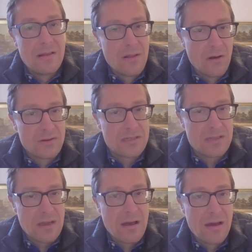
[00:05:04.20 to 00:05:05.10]

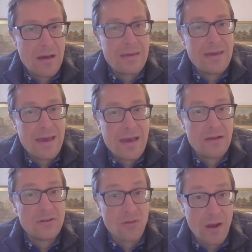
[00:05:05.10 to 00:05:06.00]
last
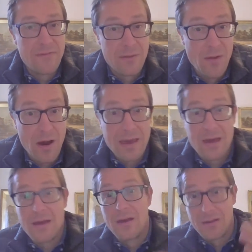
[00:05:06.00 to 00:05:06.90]
year, driving my
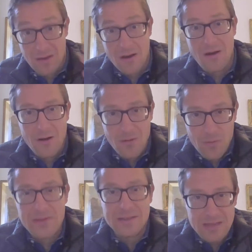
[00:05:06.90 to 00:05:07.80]
car
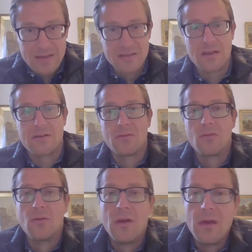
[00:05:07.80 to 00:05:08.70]
with its
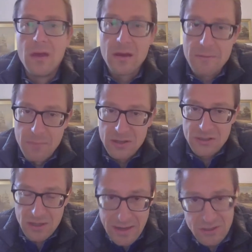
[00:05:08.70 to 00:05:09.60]
internal
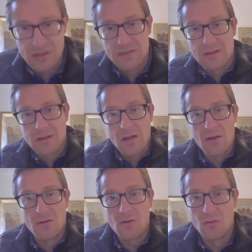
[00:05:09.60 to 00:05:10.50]
combustion engine to the
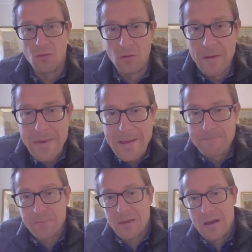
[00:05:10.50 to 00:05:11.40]
local
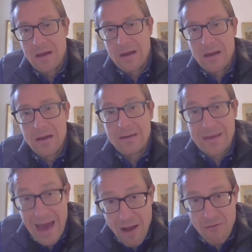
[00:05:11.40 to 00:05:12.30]

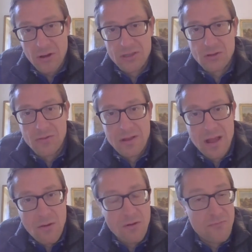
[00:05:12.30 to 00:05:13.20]
garage on the
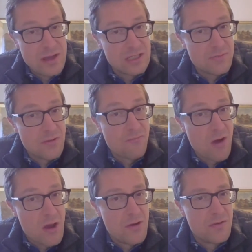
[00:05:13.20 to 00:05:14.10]
Lower Richmond
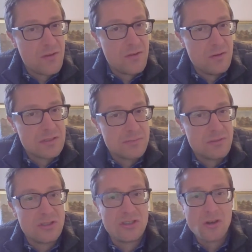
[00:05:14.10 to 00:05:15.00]
Road to do some
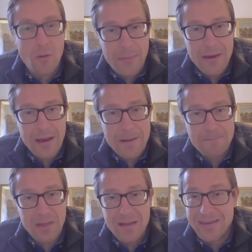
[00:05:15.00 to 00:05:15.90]
shopping,
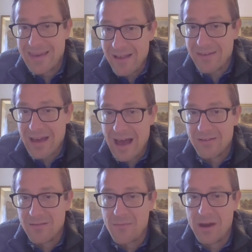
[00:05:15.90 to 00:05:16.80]
and getting
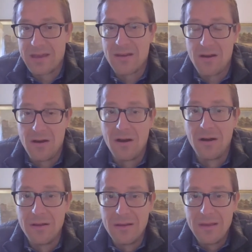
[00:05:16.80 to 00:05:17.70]
out of my car